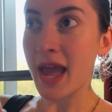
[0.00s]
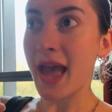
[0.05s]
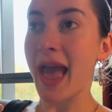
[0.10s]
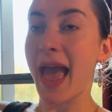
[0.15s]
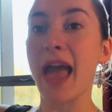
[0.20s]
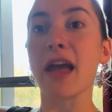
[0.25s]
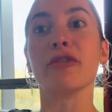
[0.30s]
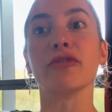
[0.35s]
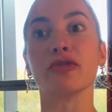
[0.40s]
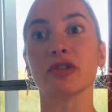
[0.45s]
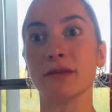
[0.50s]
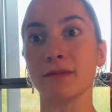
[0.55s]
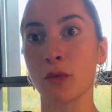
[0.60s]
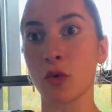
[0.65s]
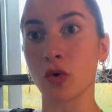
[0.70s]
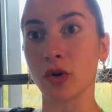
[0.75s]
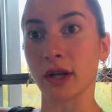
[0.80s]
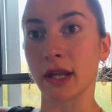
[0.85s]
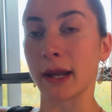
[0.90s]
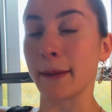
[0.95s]
every
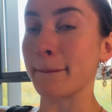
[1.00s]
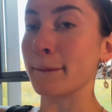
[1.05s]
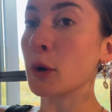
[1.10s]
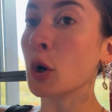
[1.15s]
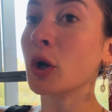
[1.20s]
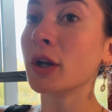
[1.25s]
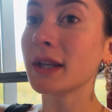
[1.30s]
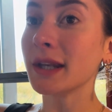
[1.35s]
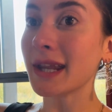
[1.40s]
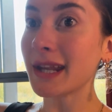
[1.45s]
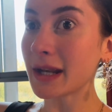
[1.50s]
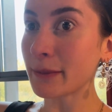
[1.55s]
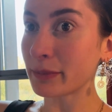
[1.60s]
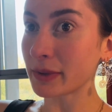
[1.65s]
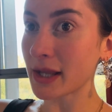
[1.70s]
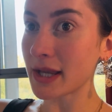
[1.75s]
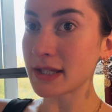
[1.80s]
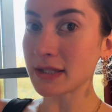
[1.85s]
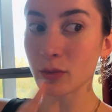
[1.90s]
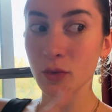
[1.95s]
morning, put it in a
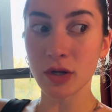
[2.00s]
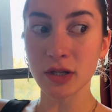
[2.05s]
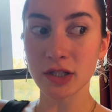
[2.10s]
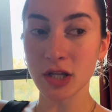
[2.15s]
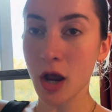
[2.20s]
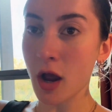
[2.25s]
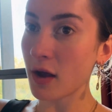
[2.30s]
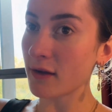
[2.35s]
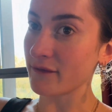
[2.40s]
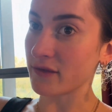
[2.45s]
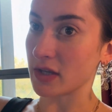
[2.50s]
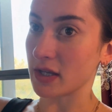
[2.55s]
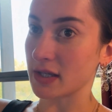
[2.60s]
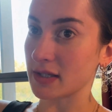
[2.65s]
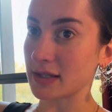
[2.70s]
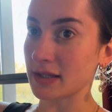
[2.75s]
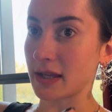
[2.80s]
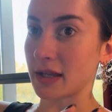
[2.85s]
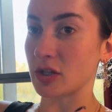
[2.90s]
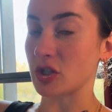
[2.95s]
place where it's
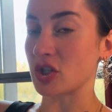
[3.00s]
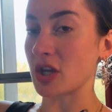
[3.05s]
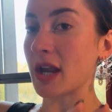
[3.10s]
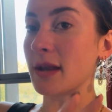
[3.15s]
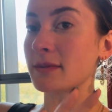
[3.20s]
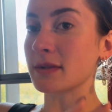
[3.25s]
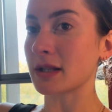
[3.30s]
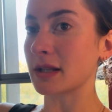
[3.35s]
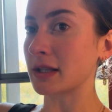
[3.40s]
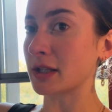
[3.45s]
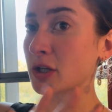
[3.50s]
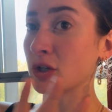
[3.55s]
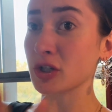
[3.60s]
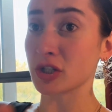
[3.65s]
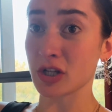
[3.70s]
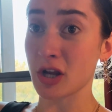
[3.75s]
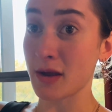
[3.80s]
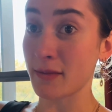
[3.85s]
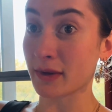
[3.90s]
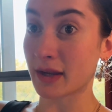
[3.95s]
obvious, like James Clear,
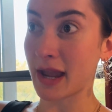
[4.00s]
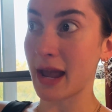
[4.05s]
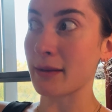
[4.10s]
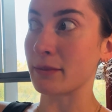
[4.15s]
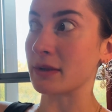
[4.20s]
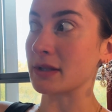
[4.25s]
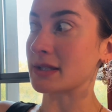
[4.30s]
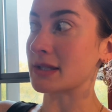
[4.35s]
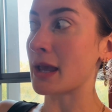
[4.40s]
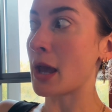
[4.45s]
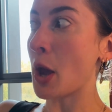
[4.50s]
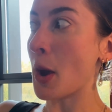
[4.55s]
Atomic Habits.